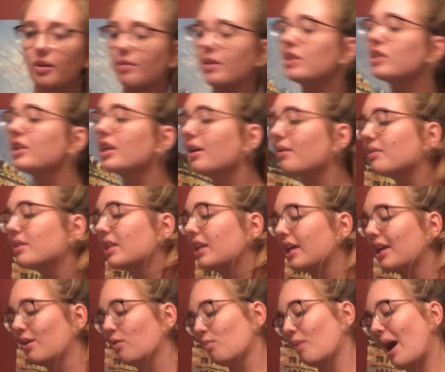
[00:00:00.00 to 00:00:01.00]
Originally I was
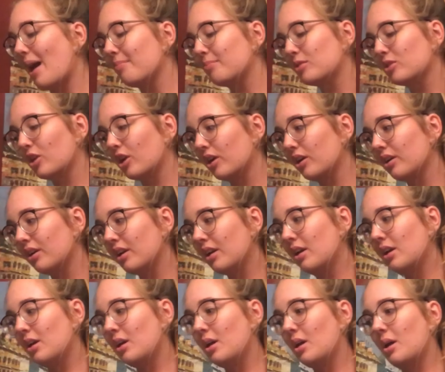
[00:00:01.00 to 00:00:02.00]
thinking a wrap skirt,
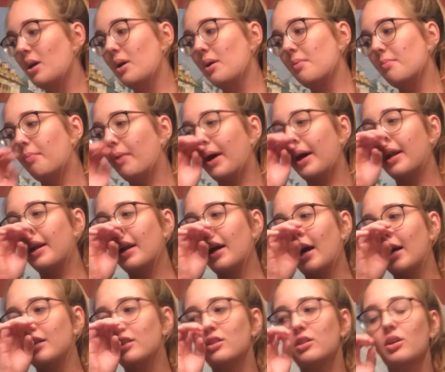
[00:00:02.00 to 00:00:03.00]
but
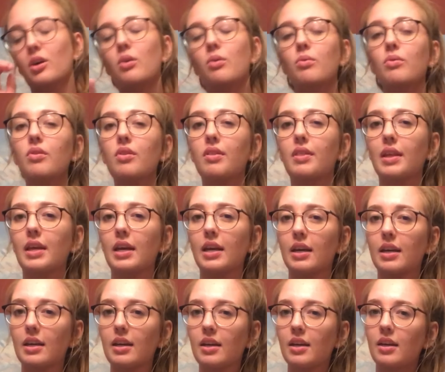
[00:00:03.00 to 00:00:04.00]
I don't
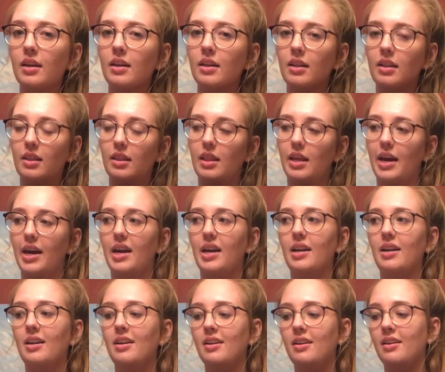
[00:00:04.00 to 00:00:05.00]
think
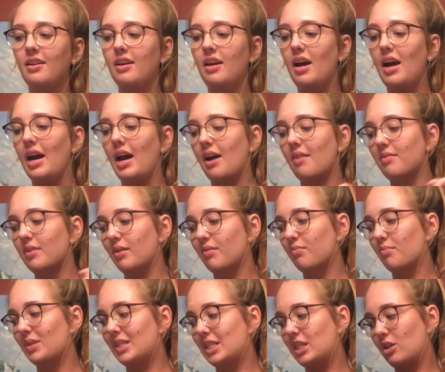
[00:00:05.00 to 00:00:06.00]
that I have enough
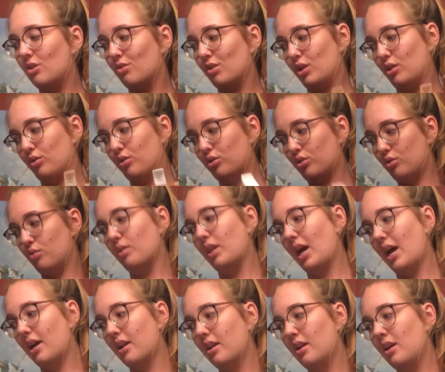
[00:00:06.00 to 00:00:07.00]
material to do
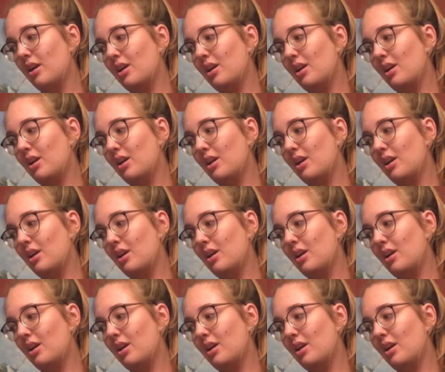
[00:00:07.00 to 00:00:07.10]
that.